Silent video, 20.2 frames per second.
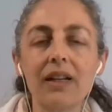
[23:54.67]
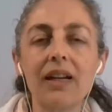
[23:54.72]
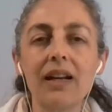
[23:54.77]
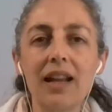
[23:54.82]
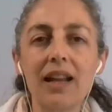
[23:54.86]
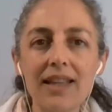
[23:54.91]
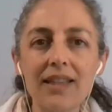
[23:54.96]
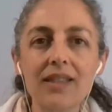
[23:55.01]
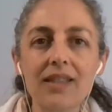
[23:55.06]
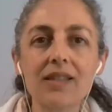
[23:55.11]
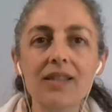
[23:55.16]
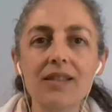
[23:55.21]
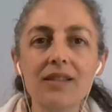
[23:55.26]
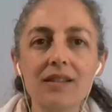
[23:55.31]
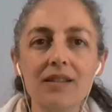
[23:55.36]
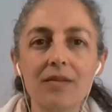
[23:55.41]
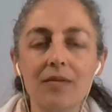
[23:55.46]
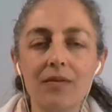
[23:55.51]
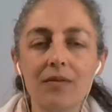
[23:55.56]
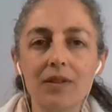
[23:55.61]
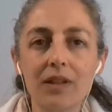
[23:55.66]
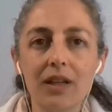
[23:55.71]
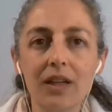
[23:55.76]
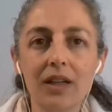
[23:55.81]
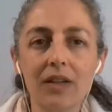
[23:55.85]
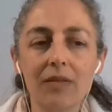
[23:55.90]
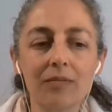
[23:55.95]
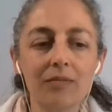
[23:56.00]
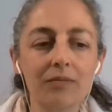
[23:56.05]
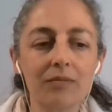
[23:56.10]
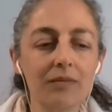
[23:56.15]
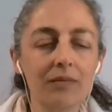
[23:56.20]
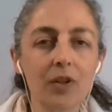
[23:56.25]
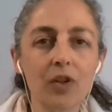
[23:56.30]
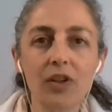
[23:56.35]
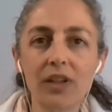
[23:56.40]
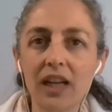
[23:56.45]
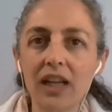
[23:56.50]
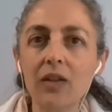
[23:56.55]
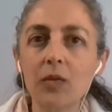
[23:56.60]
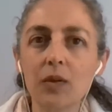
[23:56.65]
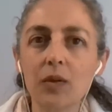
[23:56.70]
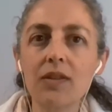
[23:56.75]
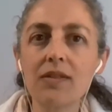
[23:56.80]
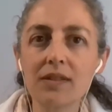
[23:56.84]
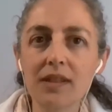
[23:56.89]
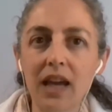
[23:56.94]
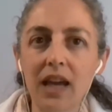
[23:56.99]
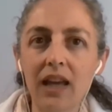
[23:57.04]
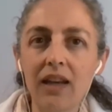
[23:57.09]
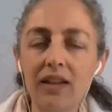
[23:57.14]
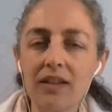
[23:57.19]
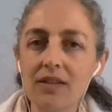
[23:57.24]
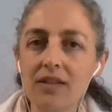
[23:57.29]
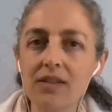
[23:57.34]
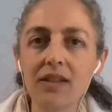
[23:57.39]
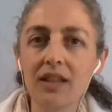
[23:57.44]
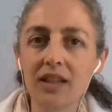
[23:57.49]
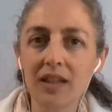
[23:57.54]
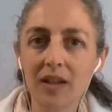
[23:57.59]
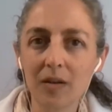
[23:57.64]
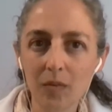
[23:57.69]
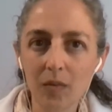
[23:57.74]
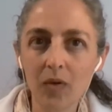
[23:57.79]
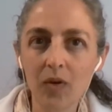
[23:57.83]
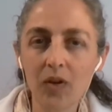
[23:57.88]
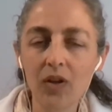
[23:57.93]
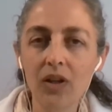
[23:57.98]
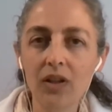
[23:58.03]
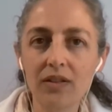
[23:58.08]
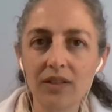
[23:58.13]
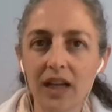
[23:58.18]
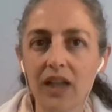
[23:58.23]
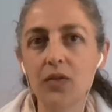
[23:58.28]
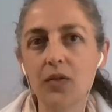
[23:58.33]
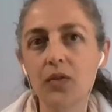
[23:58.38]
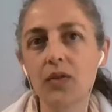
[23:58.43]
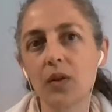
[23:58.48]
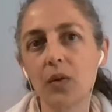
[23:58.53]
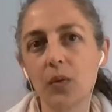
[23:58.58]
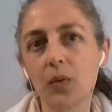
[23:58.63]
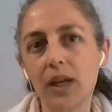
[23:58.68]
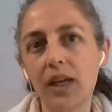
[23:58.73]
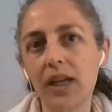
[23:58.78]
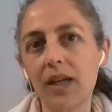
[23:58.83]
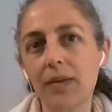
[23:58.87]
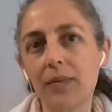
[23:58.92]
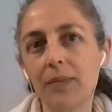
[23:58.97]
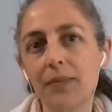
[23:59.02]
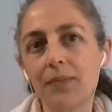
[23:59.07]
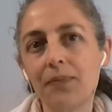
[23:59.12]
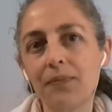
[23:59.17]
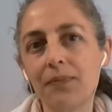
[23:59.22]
let's connect with silence in a more natural way.